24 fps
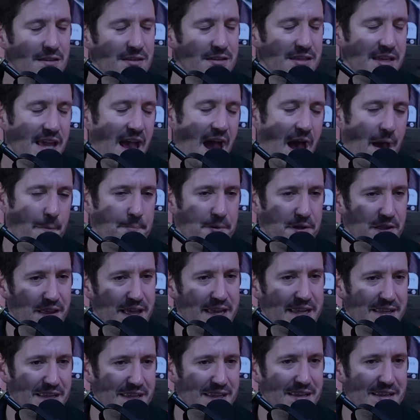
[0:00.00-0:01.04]
Yeah, but,
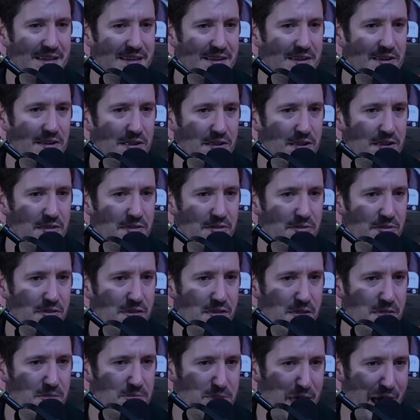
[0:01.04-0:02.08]
like,
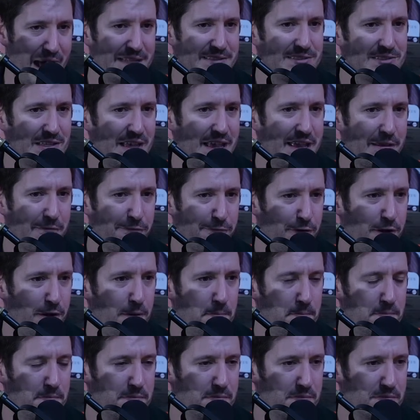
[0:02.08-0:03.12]
that's, like,
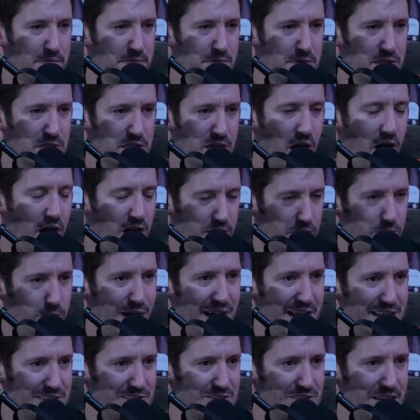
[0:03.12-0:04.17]
from
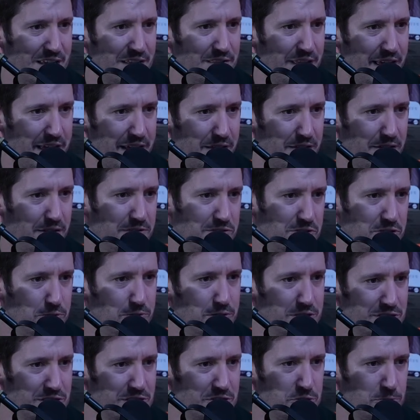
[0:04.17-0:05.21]
conquest and, like, due
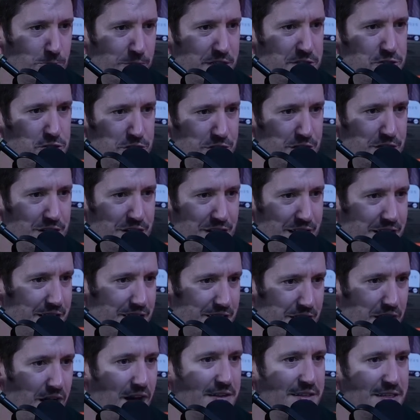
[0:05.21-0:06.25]
to situation
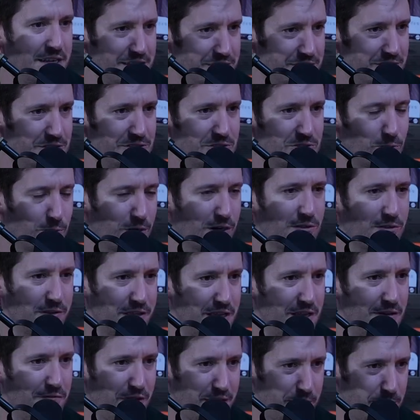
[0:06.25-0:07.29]
and context
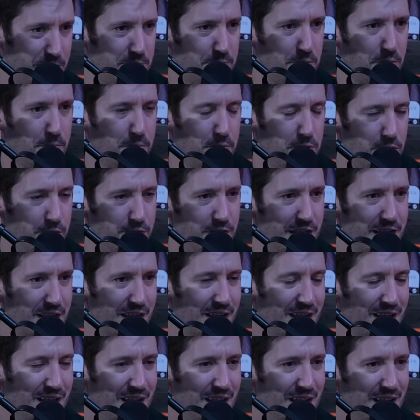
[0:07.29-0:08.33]
historically of, like, people moving.
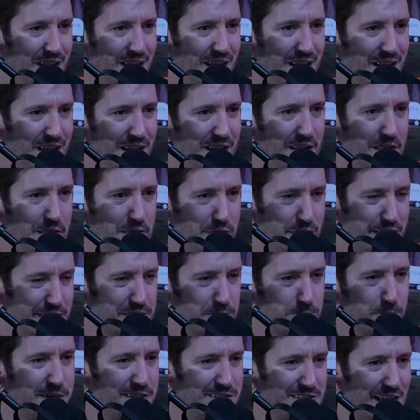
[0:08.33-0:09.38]

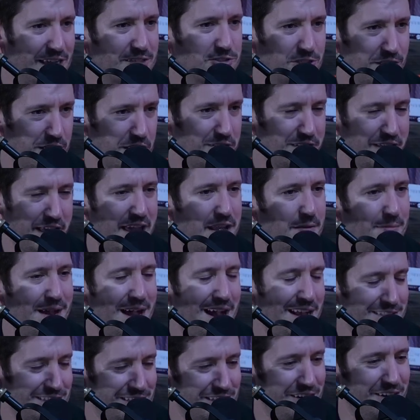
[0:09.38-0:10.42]
This one is actually a
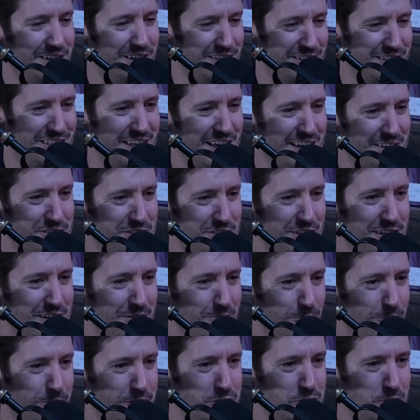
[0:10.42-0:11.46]
landmass intersection,
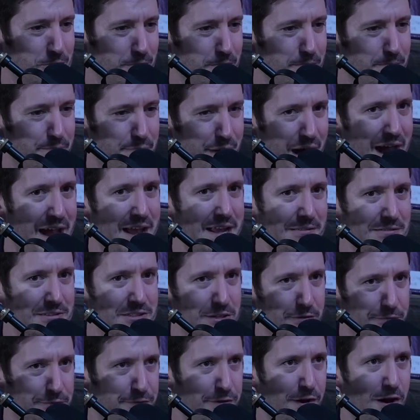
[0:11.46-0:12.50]
which by
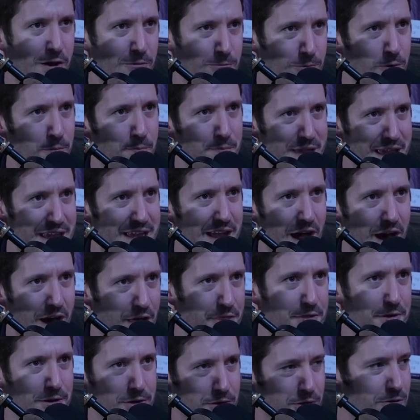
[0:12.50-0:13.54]
default will make
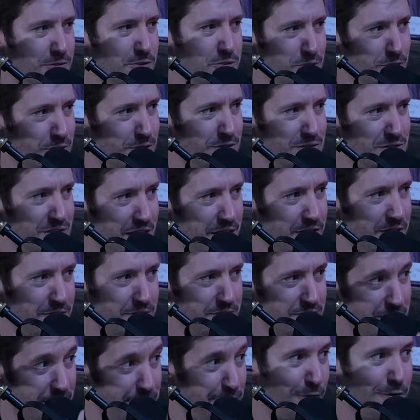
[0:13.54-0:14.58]
other cultures that are
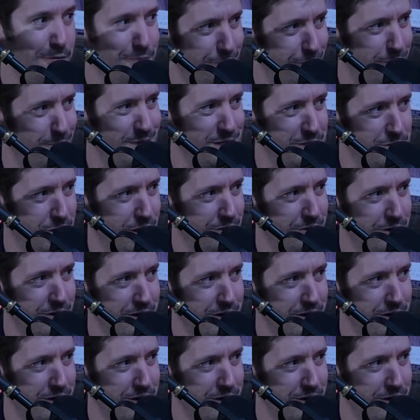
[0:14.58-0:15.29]
different from each other